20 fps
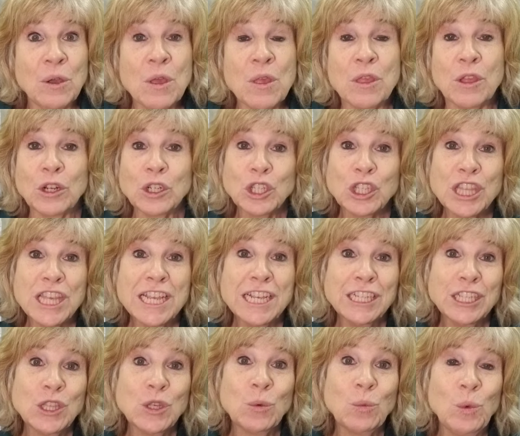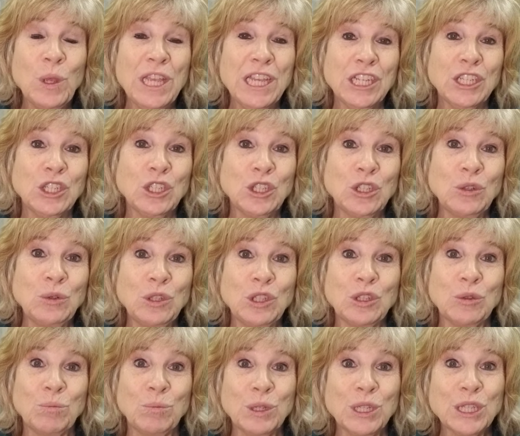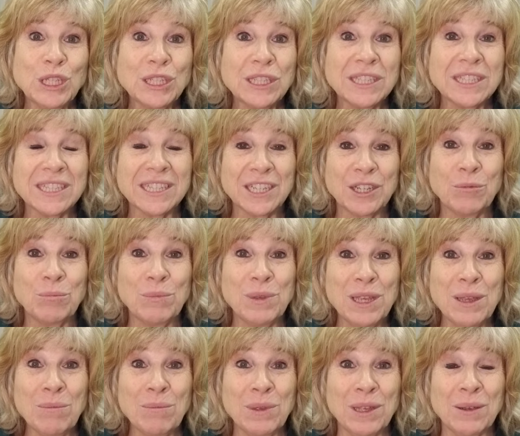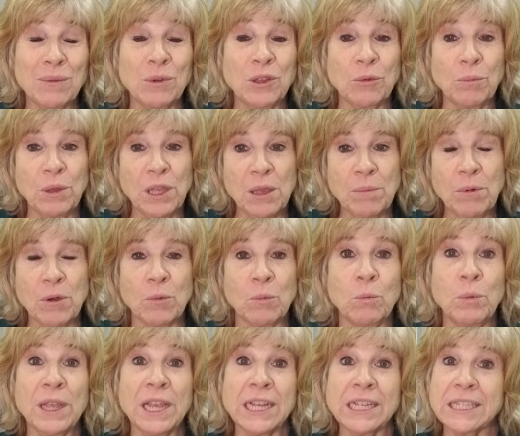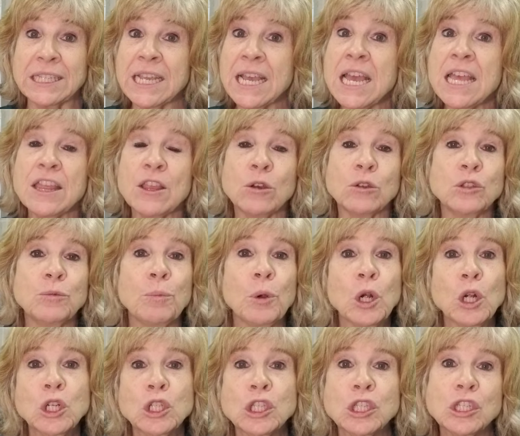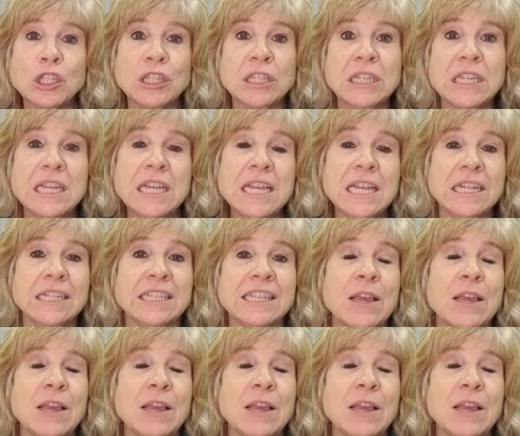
There's things that we can do to build commitment with people because those personal needs,